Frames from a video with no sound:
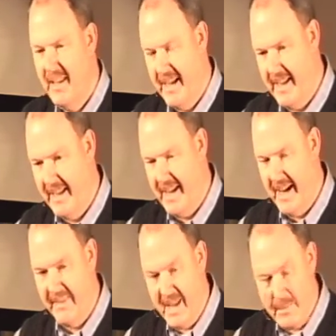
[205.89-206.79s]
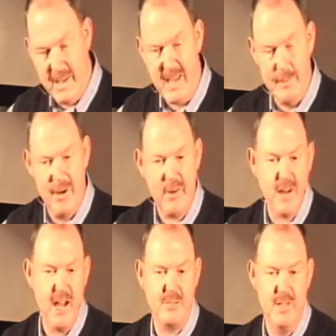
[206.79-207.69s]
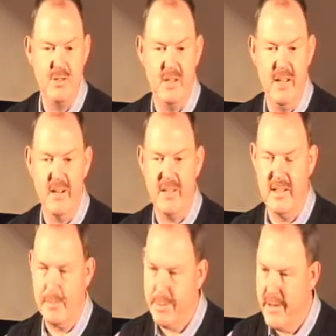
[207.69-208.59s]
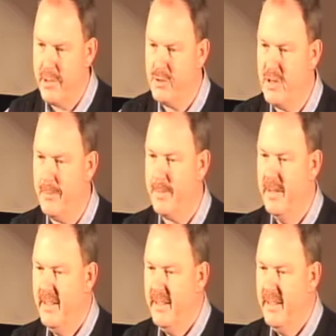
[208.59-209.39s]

And uh, then I became an aircraft engineer, did an apprenticeship